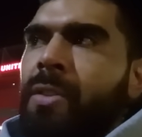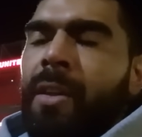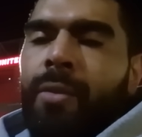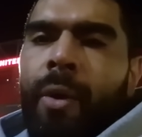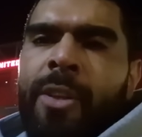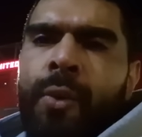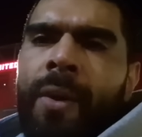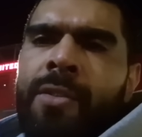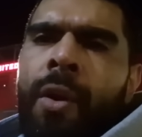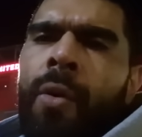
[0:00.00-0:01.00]
And I thought he took
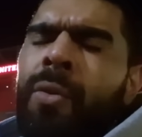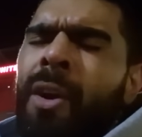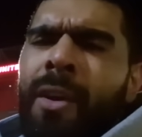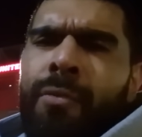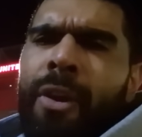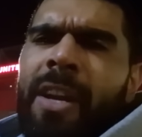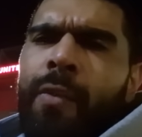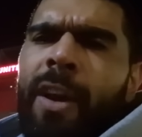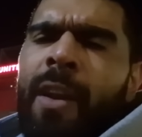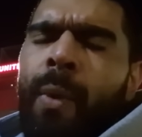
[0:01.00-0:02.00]
his goal really,
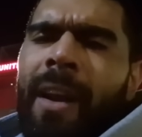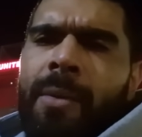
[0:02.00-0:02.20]
really well.